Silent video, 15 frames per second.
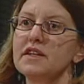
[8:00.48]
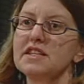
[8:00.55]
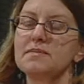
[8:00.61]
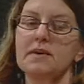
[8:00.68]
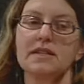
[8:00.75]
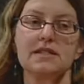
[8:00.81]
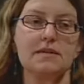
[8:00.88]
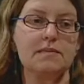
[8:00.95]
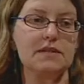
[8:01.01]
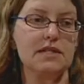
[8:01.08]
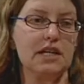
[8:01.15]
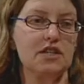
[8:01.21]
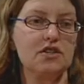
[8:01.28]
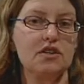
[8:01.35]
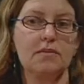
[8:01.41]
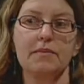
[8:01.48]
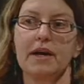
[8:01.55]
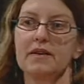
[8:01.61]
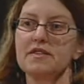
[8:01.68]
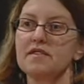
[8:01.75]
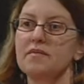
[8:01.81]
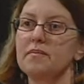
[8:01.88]
spend substantial
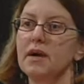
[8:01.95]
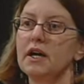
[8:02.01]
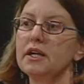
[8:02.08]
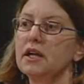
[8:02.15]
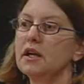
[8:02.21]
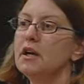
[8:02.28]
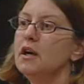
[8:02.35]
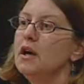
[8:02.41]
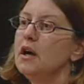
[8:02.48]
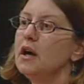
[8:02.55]
amounts of money